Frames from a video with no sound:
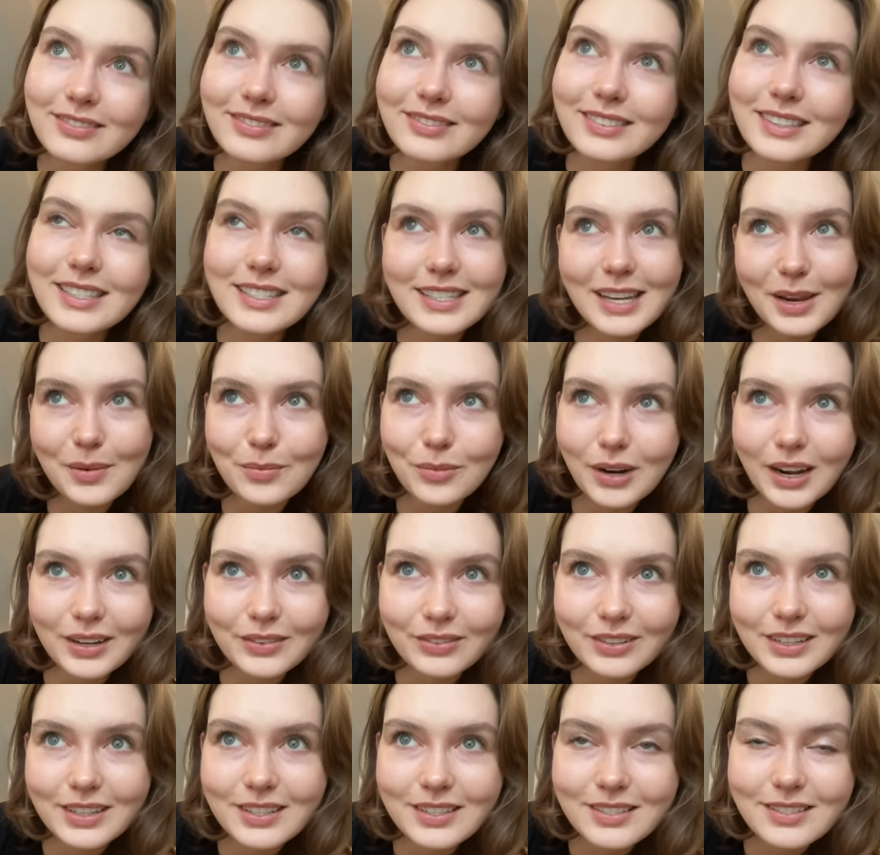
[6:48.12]
the same
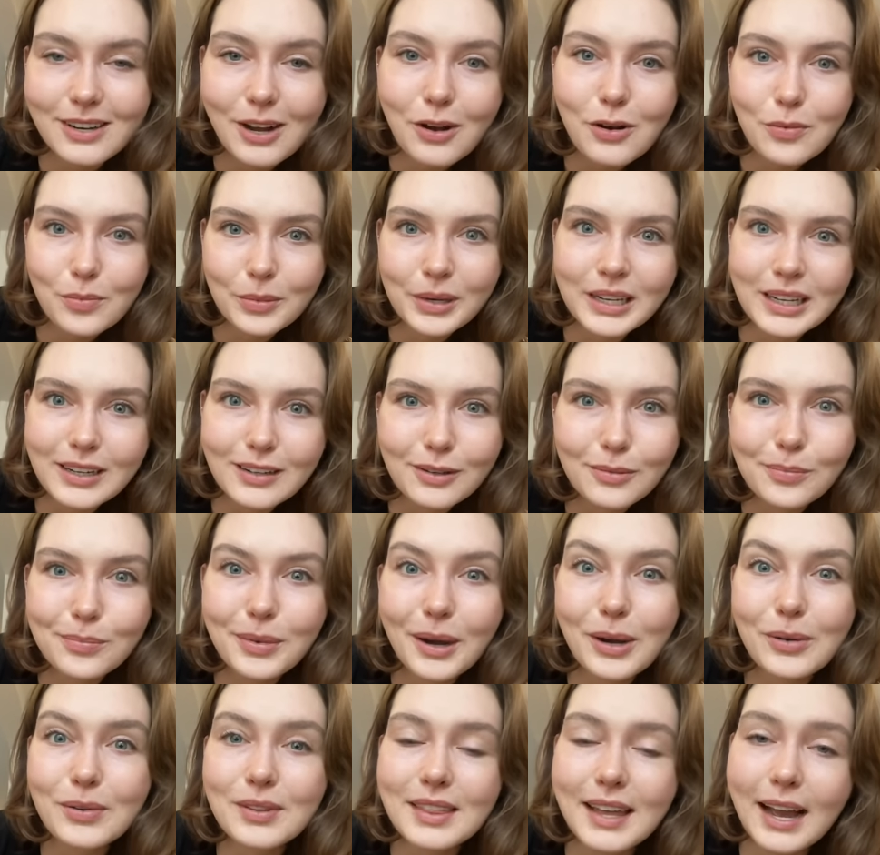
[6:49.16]
breakfast, oatmeal,
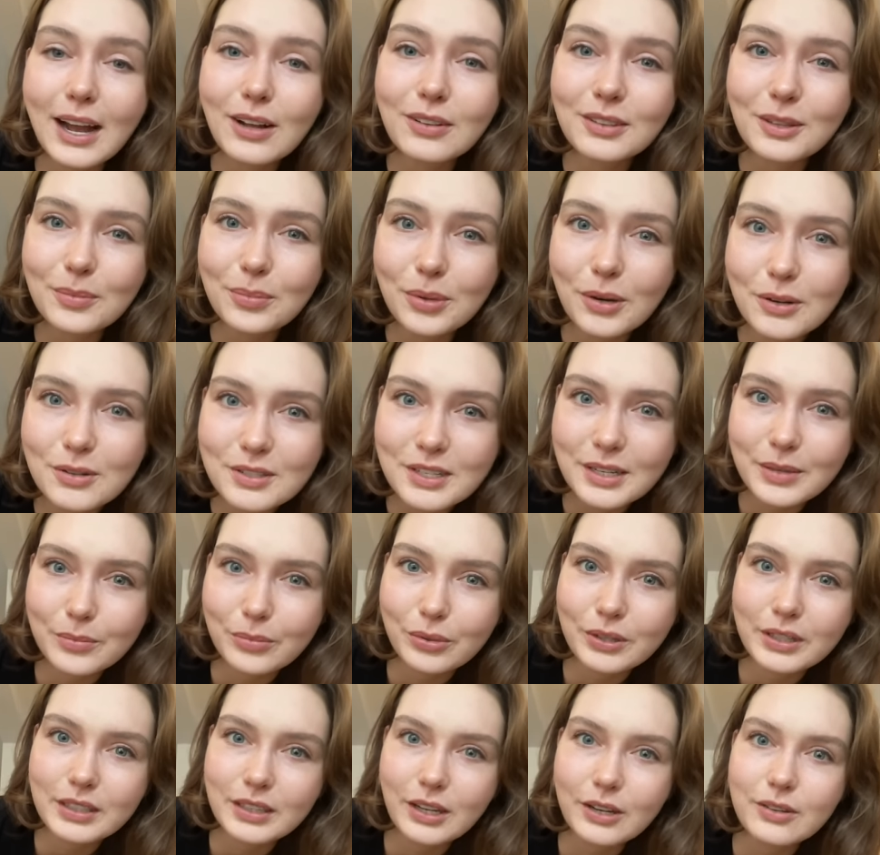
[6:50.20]
but without the protein
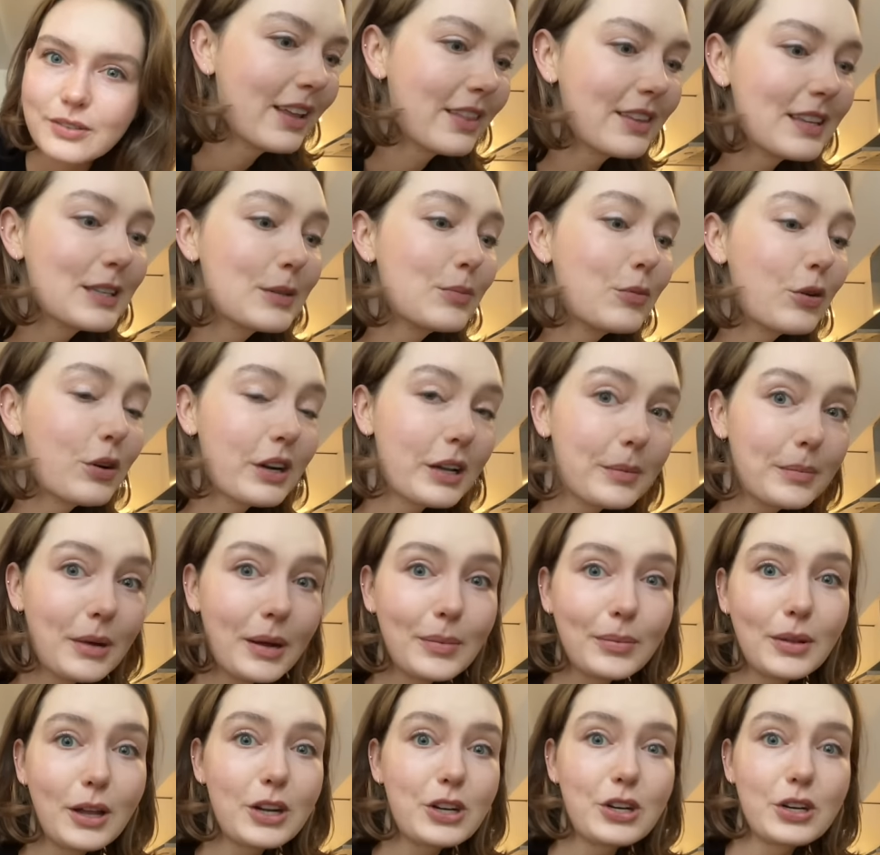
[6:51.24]
preload. This morning my
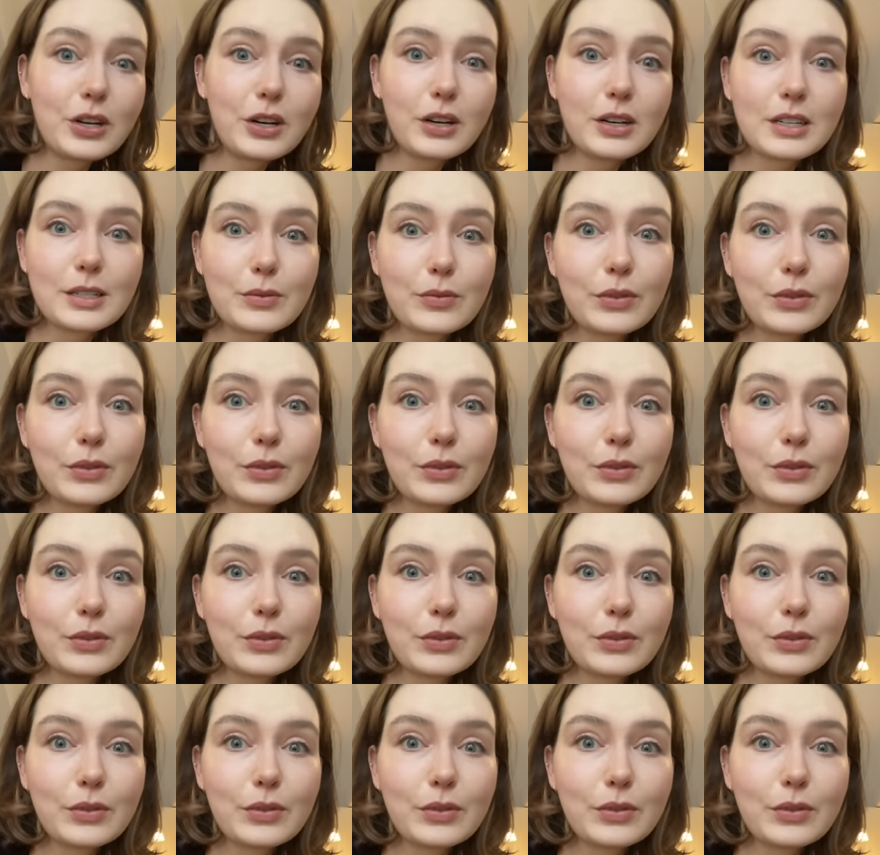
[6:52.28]
blood sugar is